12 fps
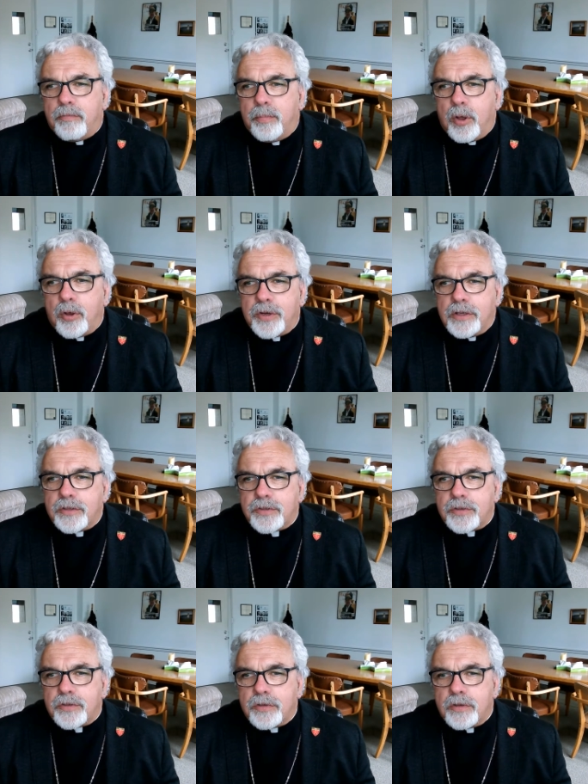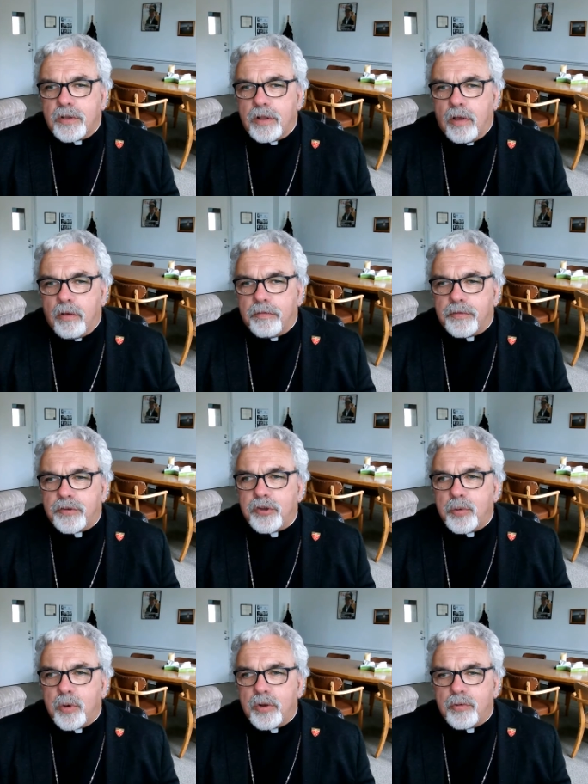of bodies of
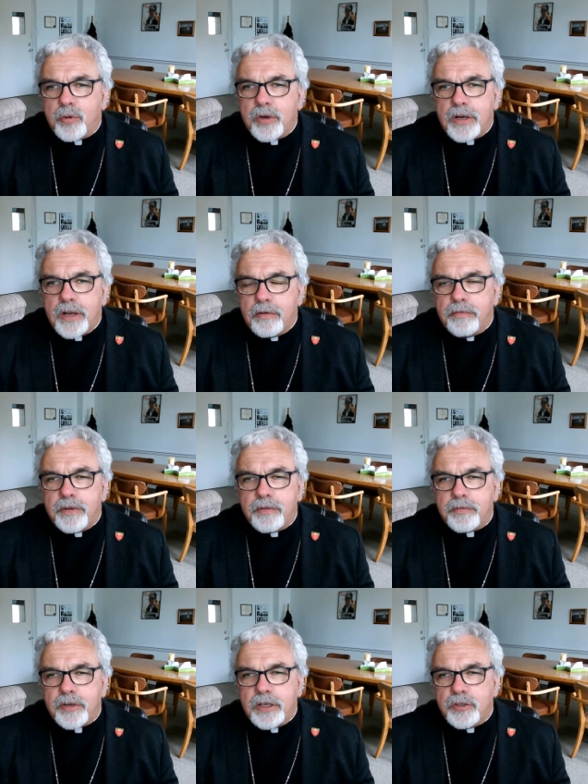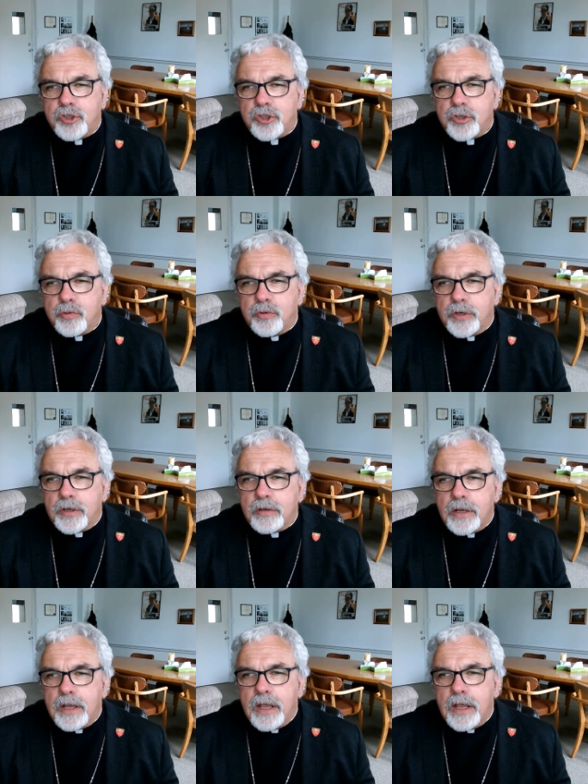215 children